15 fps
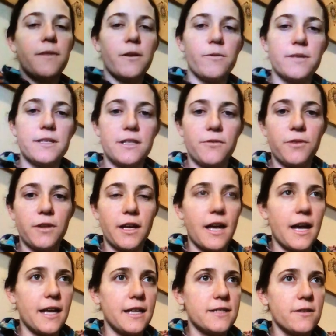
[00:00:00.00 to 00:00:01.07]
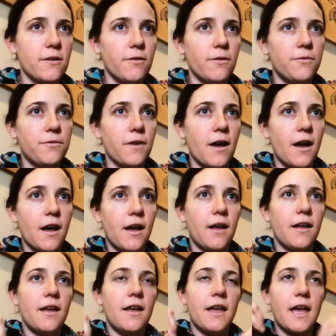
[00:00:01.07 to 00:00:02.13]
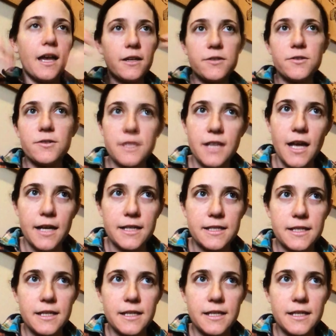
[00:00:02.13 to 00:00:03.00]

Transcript: There was different kinds of uh, exercises.